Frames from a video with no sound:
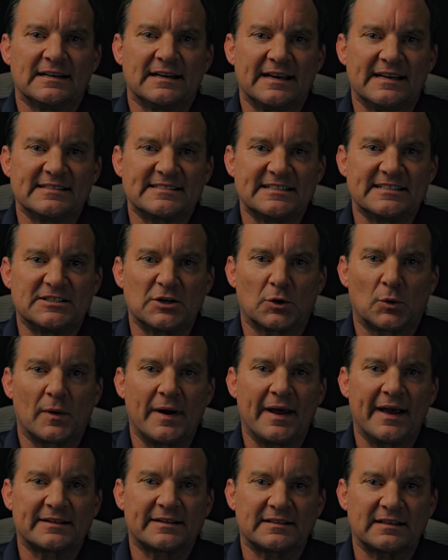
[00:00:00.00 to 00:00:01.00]
is a
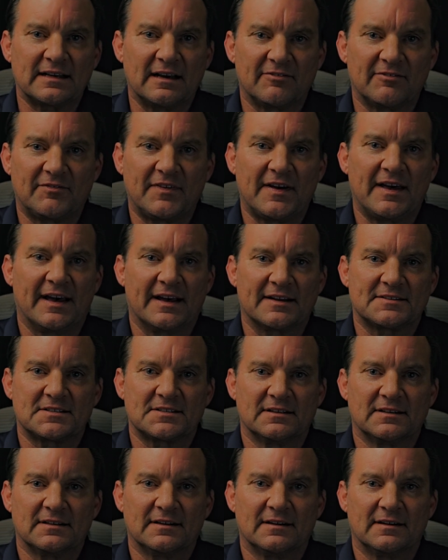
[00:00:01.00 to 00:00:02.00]
direct effect
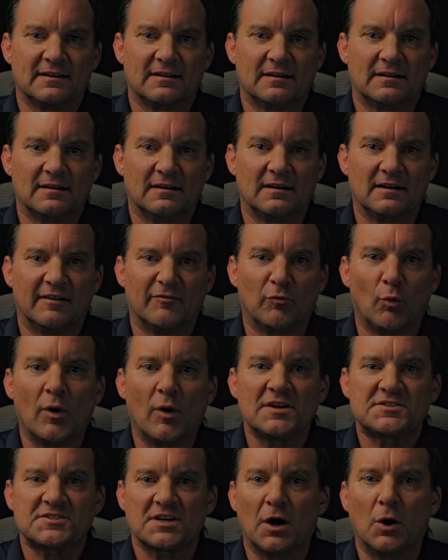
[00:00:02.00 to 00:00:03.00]
of
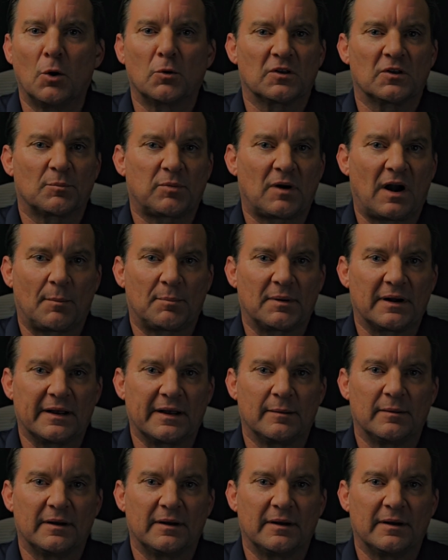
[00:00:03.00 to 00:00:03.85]
what's owed on the property.